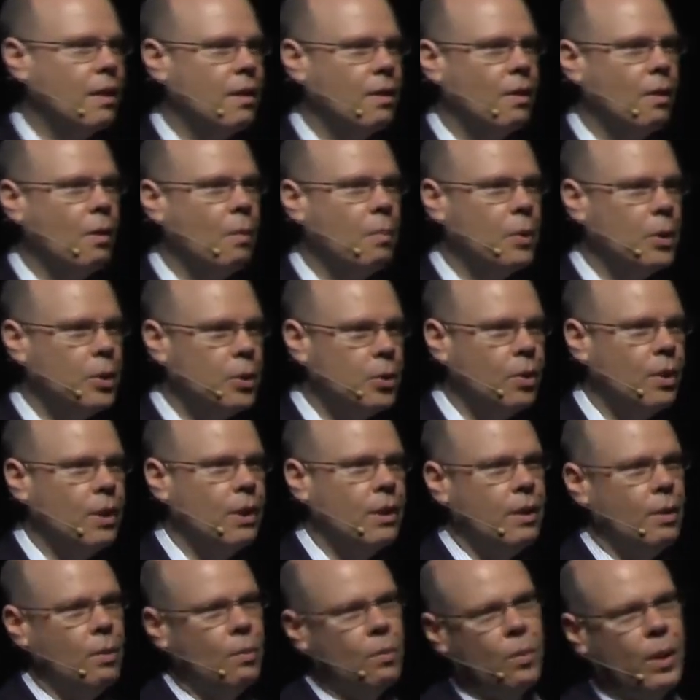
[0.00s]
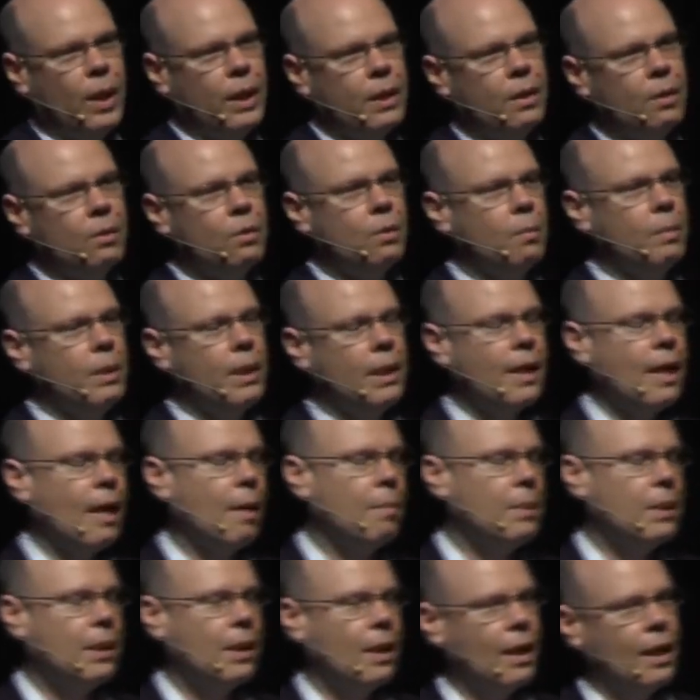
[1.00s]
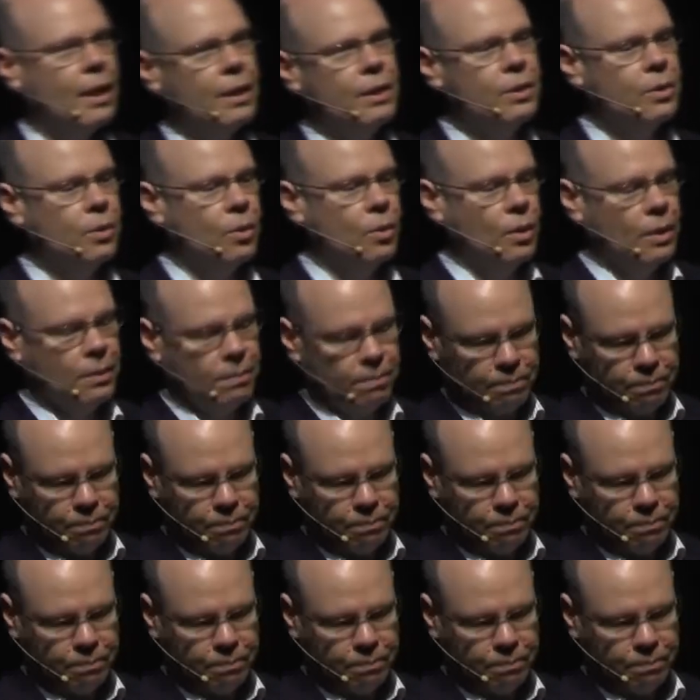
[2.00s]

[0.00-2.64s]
opportunity waiting to be capitalized on.